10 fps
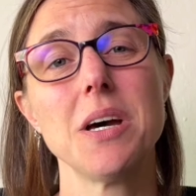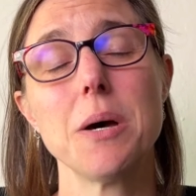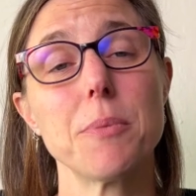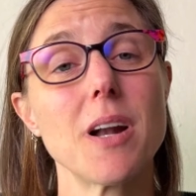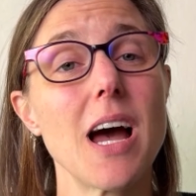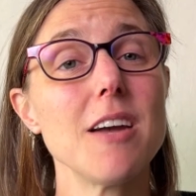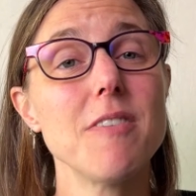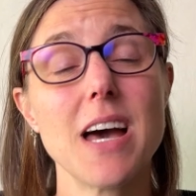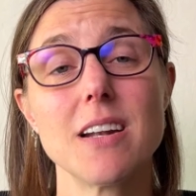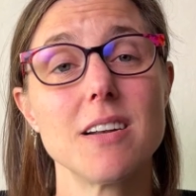But I've
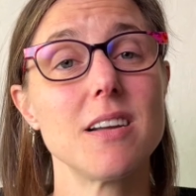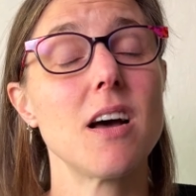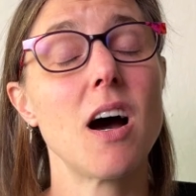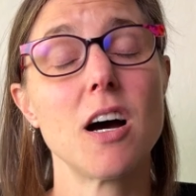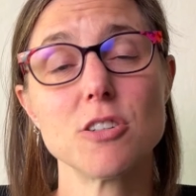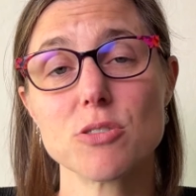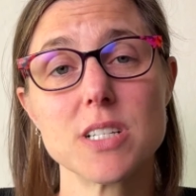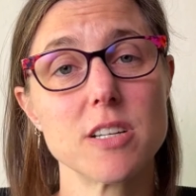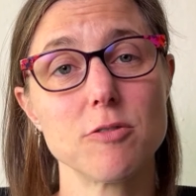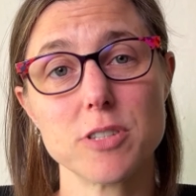edited
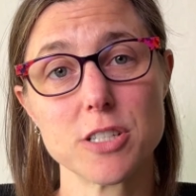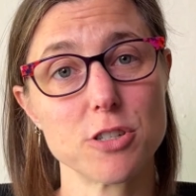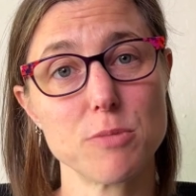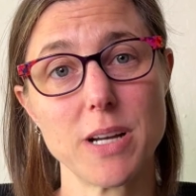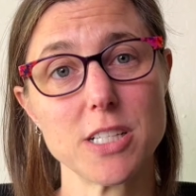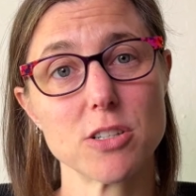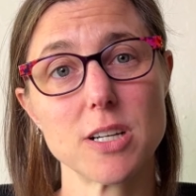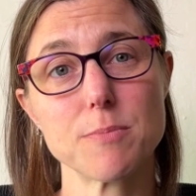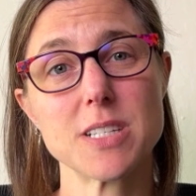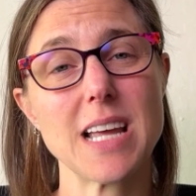hundreds of research
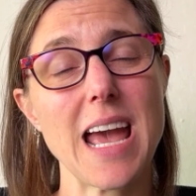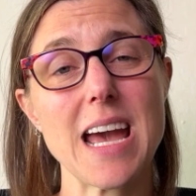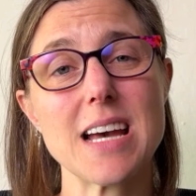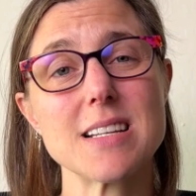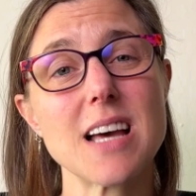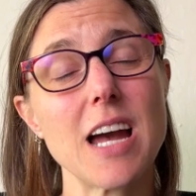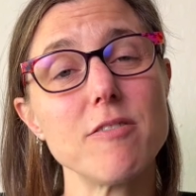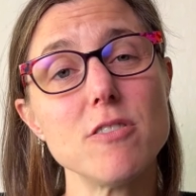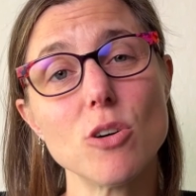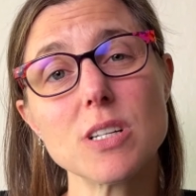manuscripts, and I've
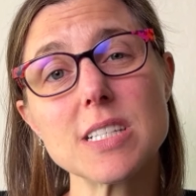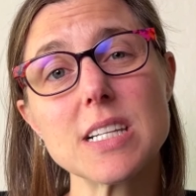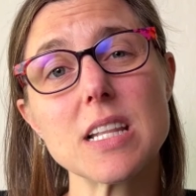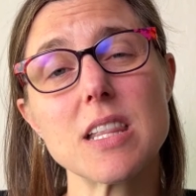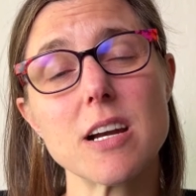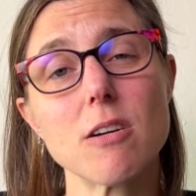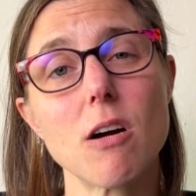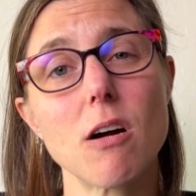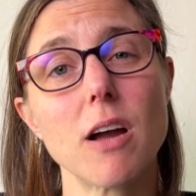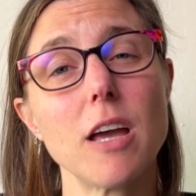noticed that there
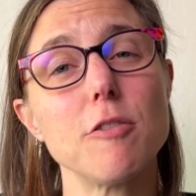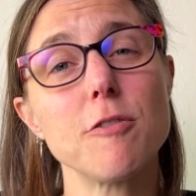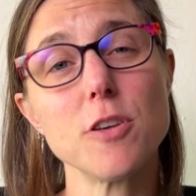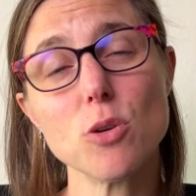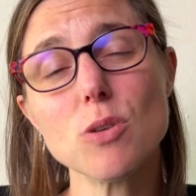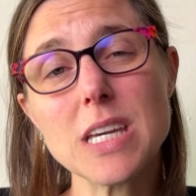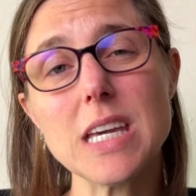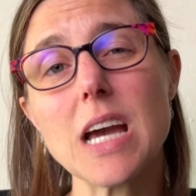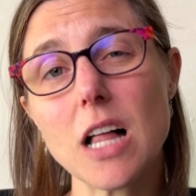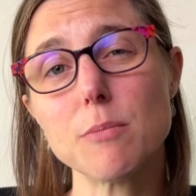are a few
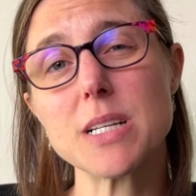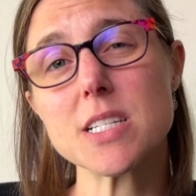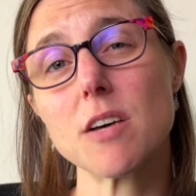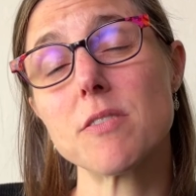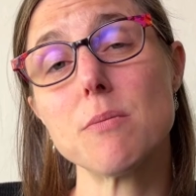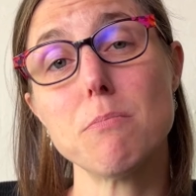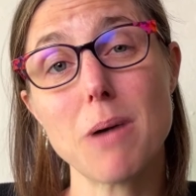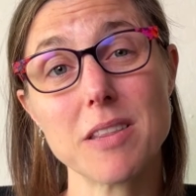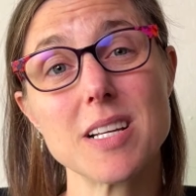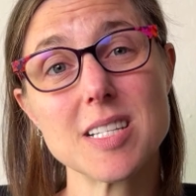key elements of the
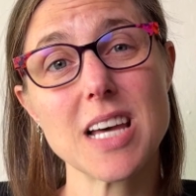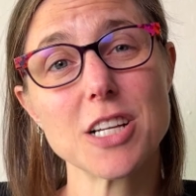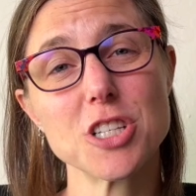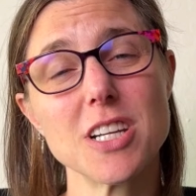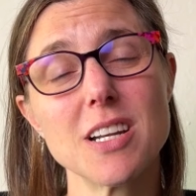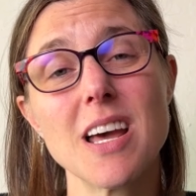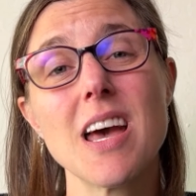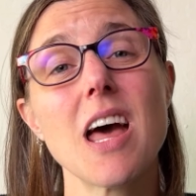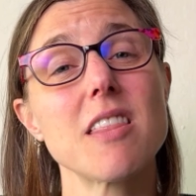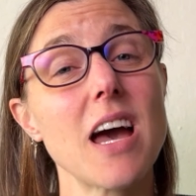method section
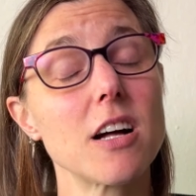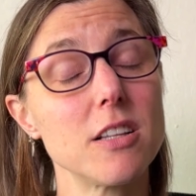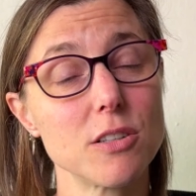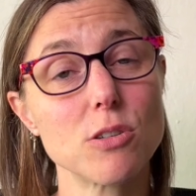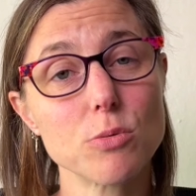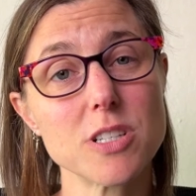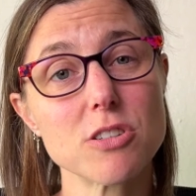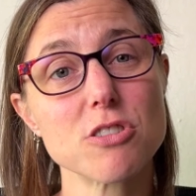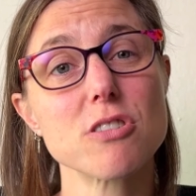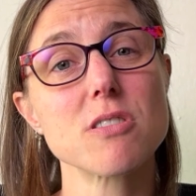that clinical
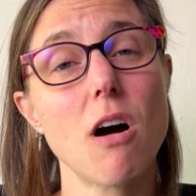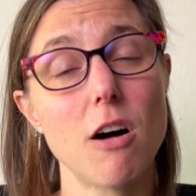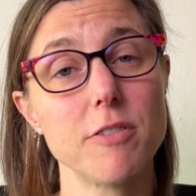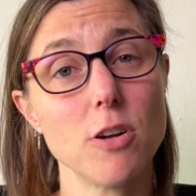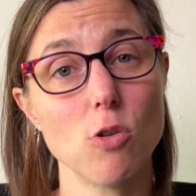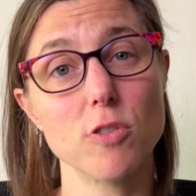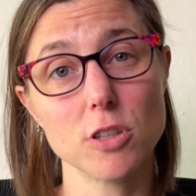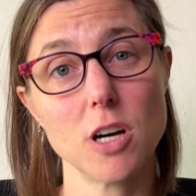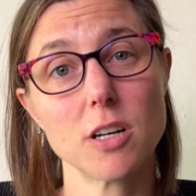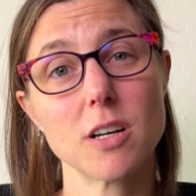researchers often
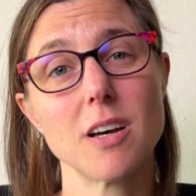overlook.